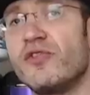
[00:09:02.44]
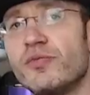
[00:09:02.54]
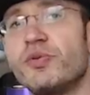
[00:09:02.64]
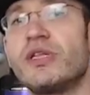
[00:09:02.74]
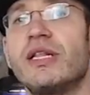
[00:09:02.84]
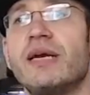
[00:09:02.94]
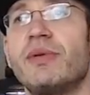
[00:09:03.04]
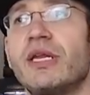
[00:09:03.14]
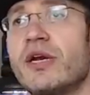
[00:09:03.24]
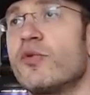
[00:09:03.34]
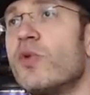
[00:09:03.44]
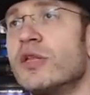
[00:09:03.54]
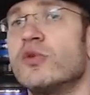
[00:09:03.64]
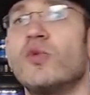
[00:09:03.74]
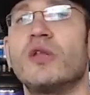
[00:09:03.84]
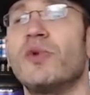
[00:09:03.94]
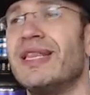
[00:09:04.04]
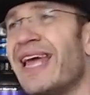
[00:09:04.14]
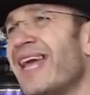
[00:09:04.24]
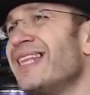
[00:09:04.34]
you put the label here one-on-one
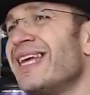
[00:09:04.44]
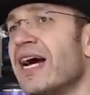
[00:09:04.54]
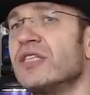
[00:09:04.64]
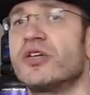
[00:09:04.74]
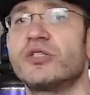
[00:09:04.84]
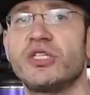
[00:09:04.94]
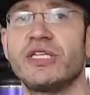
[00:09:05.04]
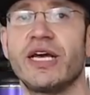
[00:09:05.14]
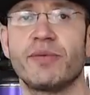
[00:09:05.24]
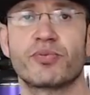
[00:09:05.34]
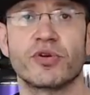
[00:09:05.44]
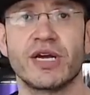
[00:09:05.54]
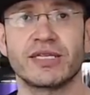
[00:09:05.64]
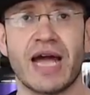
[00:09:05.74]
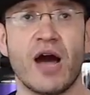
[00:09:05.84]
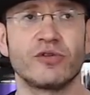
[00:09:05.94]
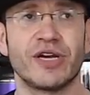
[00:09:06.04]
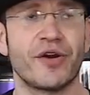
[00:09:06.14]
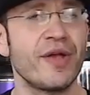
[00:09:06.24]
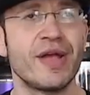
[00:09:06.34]
with any other GDA product out
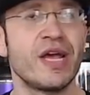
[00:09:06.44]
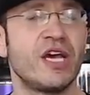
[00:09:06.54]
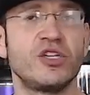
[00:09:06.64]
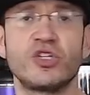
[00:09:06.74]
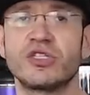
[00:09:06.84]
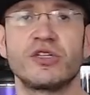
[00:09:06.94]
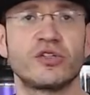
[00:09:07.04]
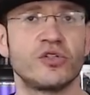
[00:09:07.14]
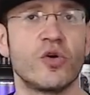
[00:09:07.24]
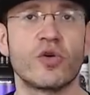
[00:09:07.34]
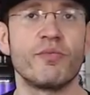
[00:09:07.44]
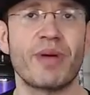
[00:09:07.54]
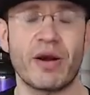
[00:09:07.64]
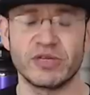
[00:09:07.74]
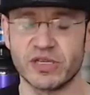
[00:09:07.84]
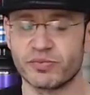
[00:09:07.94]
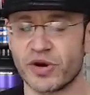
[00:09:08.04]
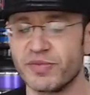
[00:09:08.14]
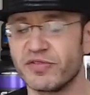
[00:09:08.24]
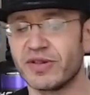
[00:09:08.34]
there, it's just there's no comparison.
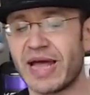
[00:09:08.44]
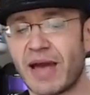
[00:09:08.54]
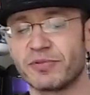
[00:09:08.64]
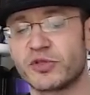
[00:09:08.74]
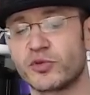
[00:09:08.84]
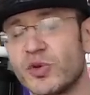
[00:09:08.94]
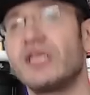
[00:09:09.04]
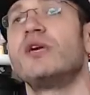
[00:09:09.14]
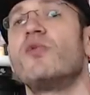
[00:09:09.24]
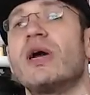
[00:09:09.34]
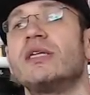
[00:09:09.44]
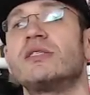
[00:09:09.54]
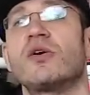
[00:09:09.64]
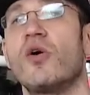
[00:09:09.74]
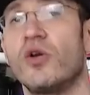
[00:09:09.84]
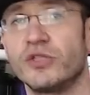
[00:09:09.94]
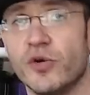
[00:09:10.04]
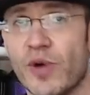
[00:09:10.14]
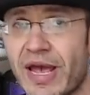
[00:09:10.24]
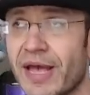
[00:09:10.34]
Primeval Labs really went all the
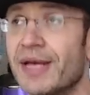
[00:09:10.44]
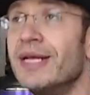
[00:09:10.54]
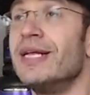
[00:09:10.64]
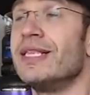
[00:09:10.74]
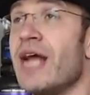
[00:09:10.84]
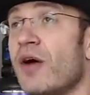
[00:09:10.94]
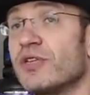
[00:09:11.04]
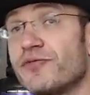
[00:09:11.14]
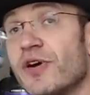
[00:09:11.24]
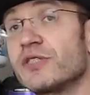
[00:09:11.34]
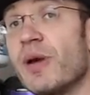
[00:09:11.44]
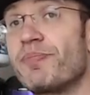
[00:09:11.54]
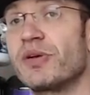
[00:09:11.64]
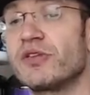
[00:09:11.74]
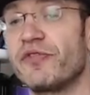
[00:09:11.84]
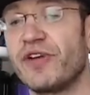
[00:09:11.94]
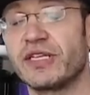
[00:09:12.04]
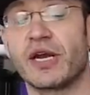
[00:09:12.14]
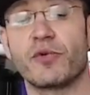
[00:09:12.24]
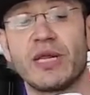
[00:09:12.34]
way. Now, as far as my personal
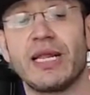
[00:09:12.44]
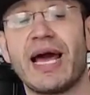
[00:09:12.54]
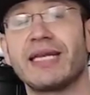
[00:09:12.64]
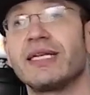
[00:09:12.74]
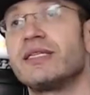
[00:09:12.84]
effect, I really liked it,